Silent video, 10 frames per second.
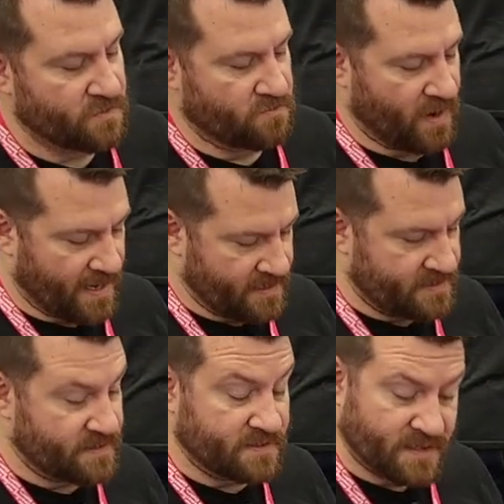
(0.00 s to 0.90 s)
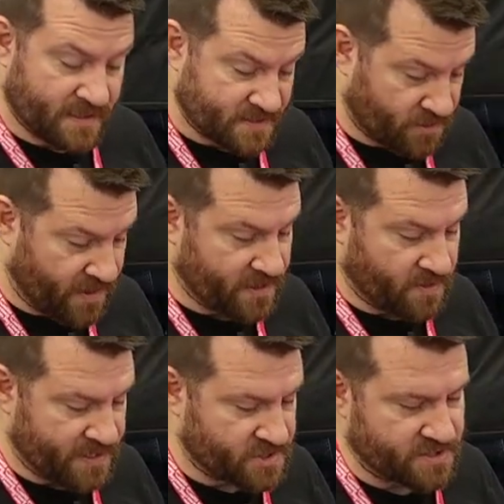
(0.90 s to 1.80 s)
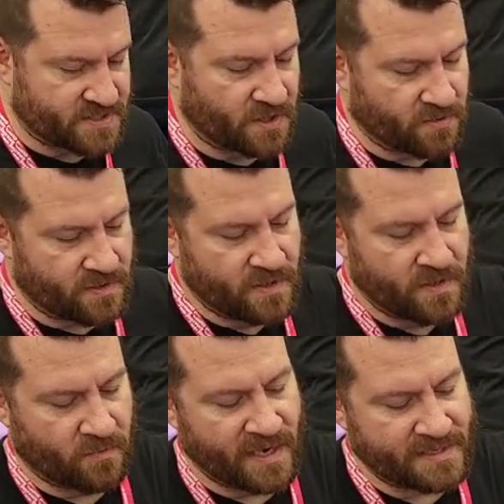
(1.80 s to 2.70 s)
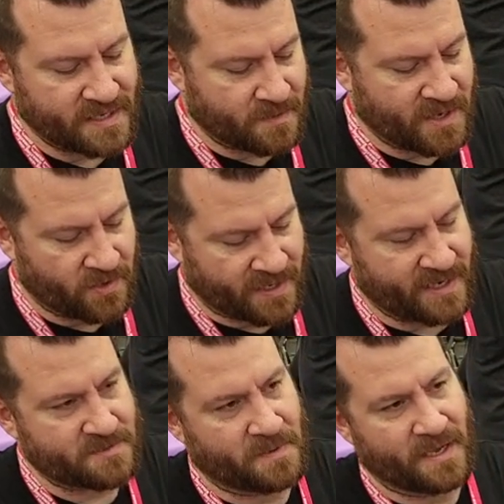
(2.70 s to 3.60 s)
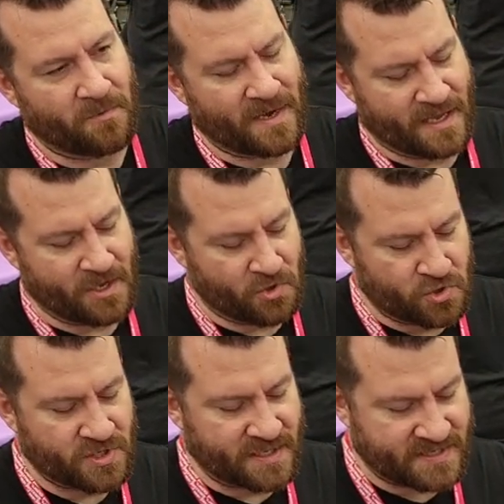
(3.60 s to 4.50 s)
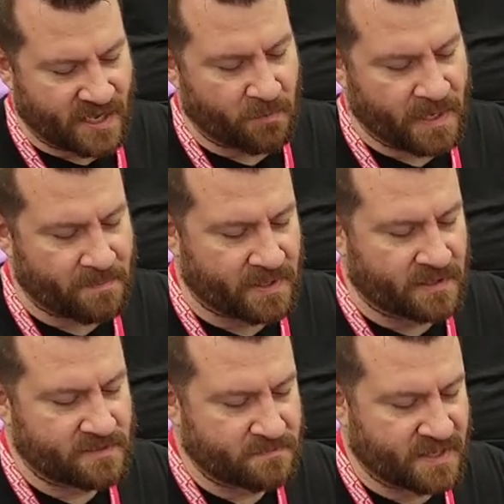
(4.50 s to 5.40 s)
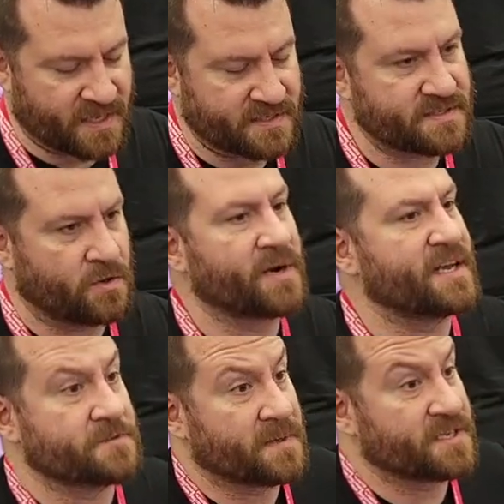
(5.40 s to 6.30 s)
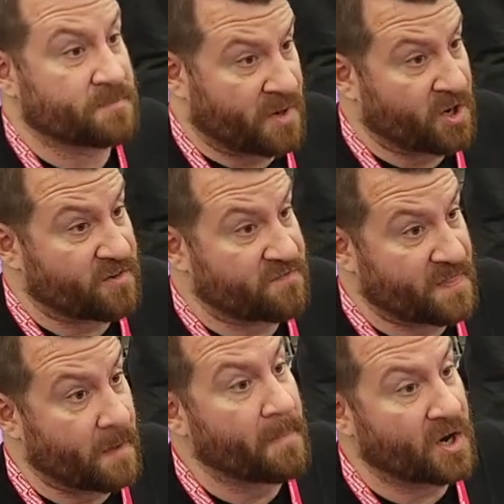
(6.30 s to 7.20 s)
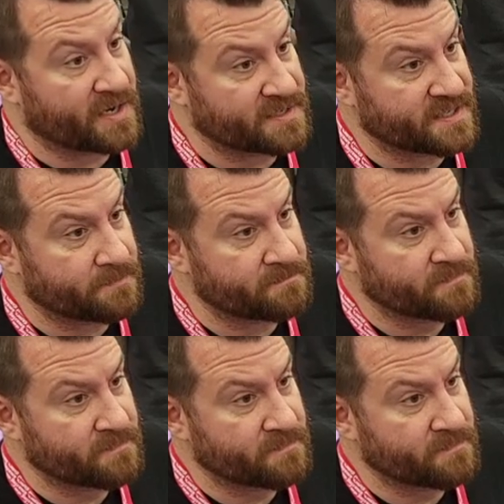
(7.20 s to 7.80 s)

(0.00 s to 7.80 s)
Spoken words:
Right. That's a great question. So when I talk about Organized Play, what I usually tell people, because Organized Play is a part of the marketing team.